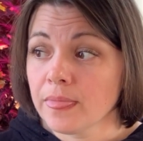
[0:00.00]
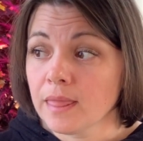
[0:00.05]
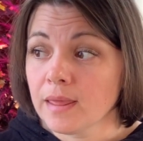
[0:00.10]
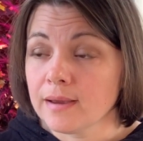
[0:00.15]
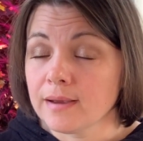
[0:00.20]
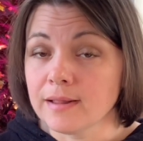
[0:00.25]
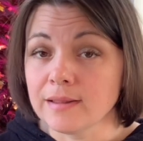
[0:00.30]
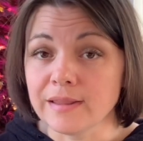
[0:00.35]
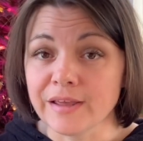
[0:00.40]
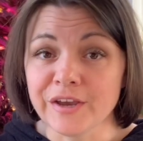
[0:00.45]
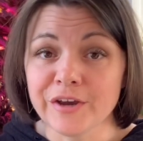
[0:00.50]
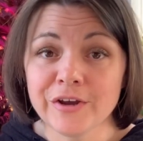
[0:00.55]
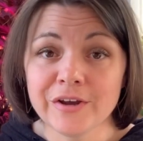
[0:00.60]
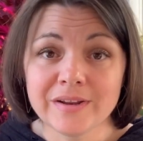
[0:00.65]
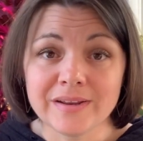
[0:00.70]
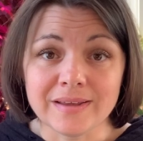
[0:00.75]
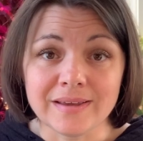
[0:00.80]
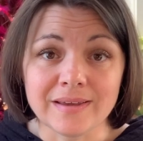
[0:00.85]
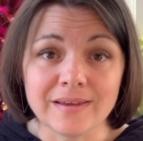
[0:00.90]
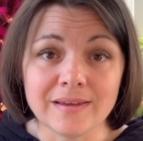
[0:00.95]

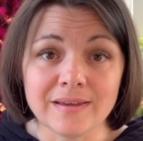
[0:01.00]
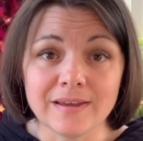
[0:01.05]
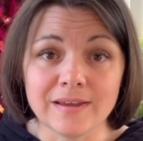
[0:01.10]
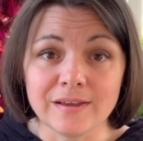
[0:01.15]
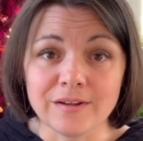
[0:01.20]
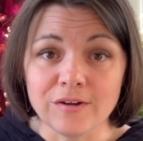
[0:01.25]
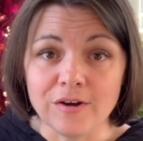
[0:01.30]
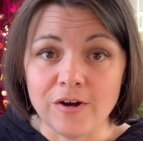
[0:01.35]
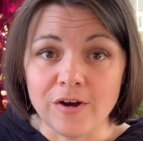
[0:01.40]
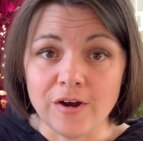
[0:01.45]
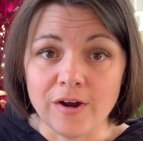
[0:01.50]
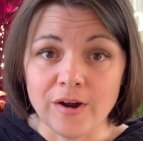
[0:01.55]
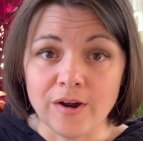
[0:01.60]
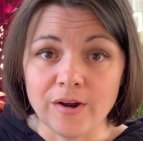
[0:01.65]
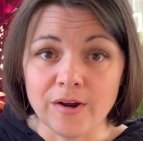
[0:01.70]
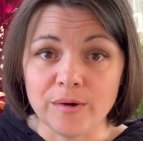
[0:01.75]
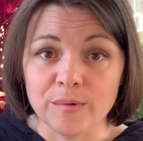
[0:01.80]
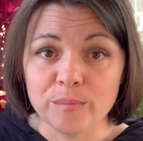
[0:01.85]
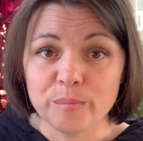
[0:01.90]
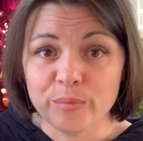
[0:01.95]
clarity in
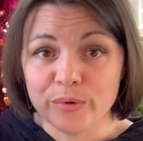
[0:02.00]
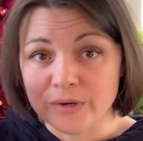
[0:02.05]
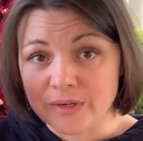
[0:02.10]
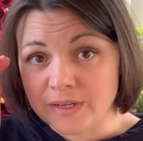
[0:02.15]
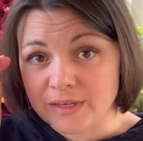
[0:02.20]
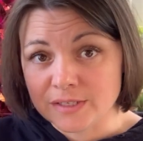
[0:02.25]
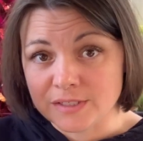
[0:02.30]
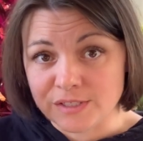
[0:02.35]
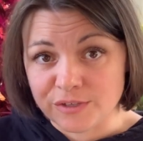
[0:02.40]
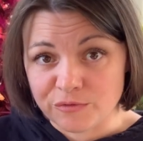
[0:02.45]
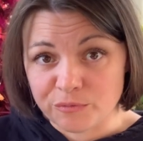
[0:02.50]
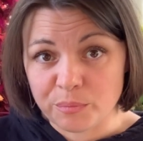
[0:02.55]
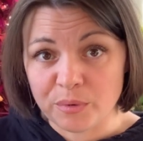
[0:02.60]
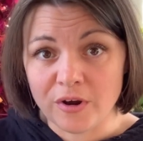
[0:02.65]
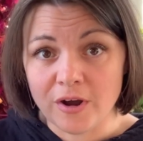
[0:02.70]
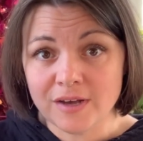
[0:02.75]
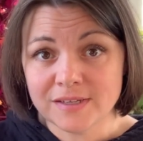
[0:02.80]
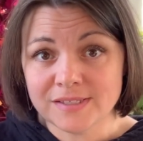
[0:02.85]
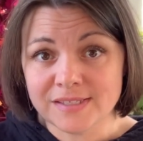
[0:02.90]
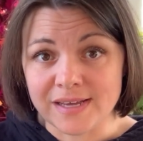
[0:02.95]
our predictive
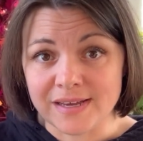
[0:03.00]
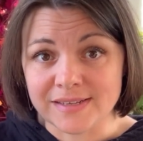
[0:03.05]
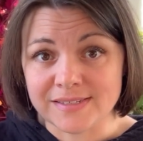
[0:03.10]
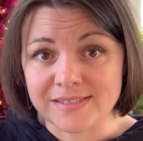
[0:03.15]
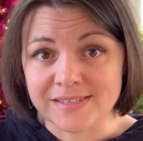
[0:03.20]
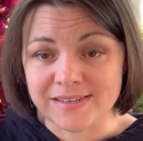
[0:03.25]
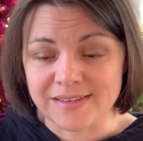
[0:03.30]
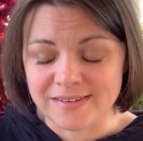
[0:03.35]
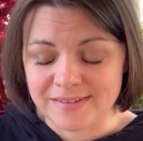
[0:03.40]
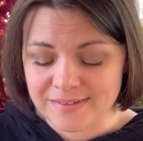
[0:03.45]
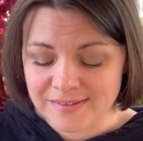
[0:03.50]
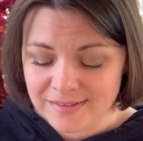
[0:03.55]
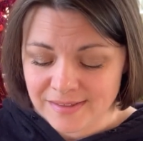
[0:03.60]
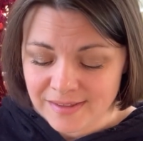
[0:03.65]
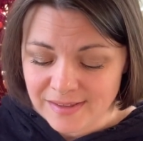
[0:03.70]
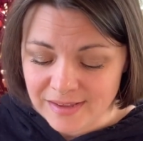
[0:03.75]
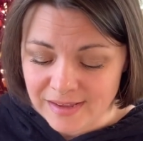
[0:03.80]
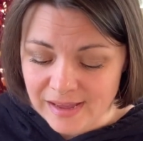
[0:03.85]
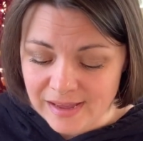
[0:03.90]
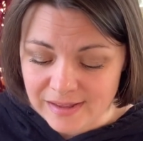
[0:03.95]
processing
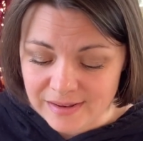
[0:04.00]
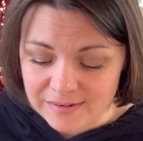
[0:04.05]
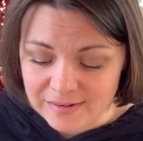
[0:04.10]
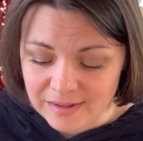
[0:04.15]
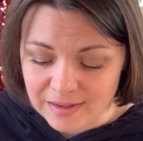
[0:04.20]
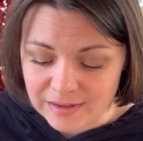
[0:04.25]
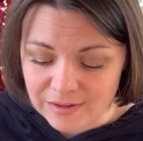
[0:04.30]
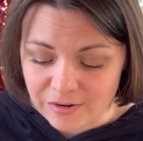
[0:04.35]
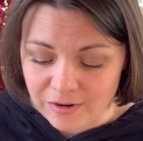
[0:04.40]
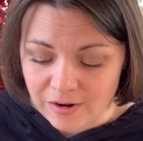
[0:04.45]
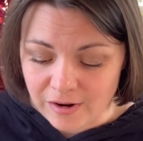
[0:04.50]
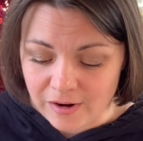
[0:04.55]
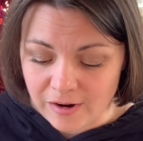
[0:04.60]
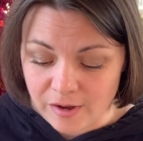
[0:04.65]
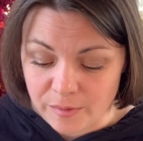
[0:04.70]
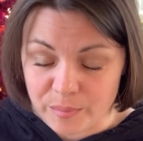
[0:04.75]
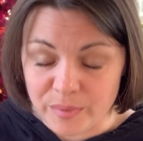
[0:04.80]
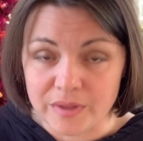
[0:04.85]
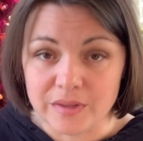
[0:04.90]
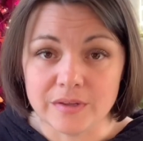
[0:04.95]
and in our
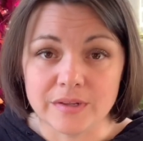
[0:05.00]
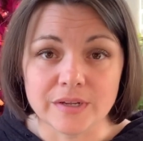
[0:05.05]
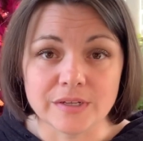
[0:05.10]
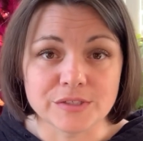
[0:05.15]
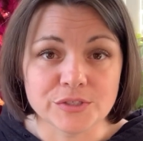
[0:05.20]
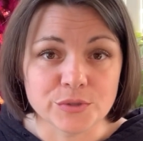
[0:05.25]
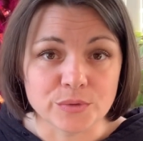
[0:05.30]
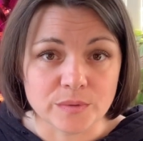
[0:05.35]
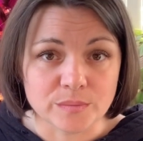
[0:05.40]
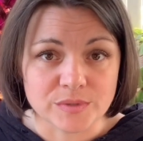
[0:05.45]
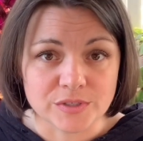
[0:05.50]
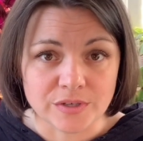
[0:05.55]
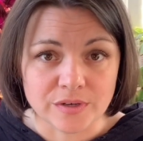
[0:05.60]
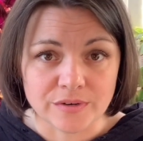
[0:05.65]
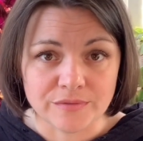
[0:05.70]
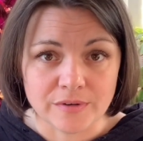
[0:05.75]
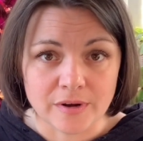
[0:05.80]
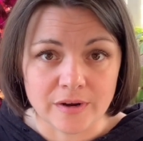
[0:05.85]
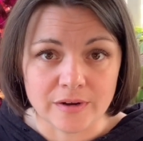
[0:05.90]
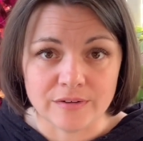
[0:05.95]
ability to
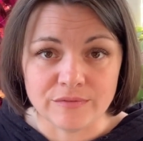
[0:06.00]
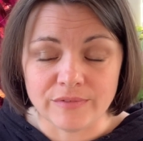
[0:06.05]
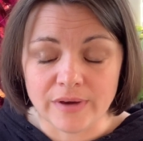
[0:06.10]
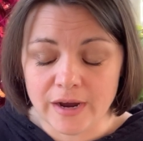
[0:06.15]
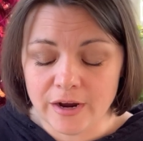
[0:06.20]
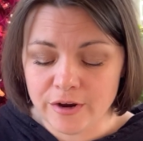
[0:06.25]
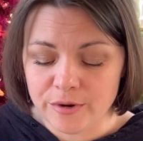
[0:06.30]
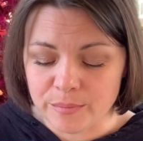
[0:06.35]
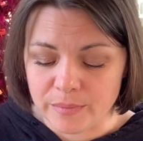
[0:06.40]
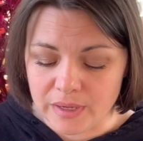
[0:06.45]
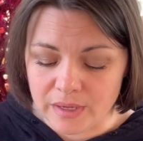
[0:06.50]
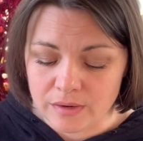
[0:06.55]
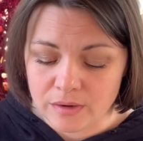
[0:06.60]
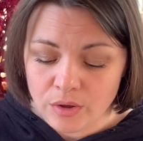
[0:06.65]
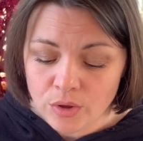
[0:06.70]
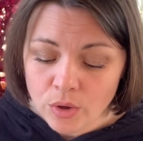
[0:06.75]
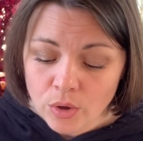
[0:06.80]
observe our environment,